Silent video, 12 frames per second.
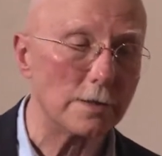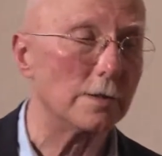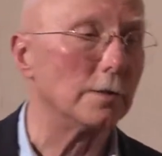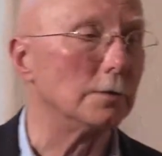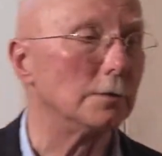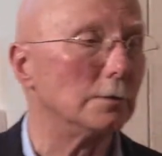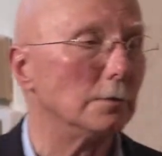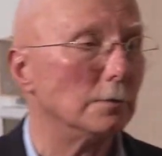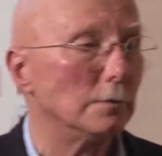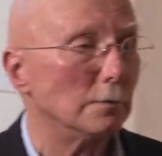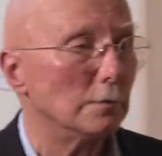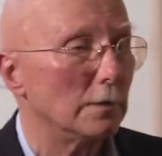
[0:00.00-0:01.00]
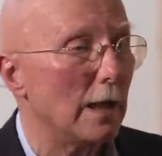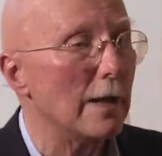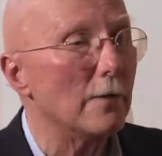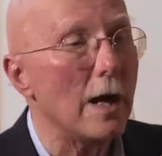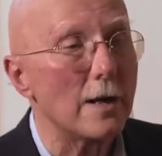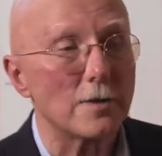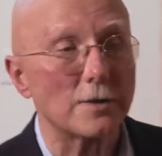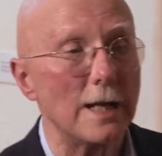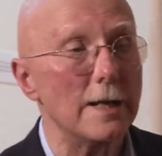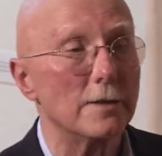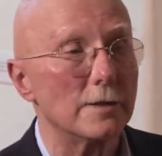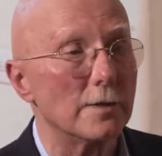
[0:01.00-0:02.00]
to have higher
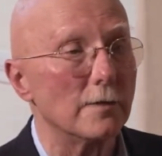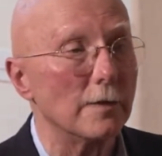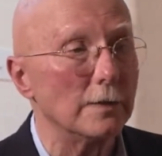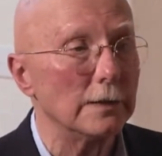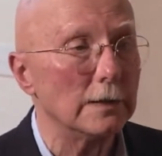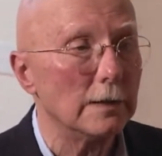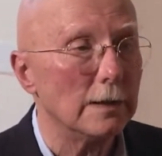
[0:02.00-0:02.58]
standards of living,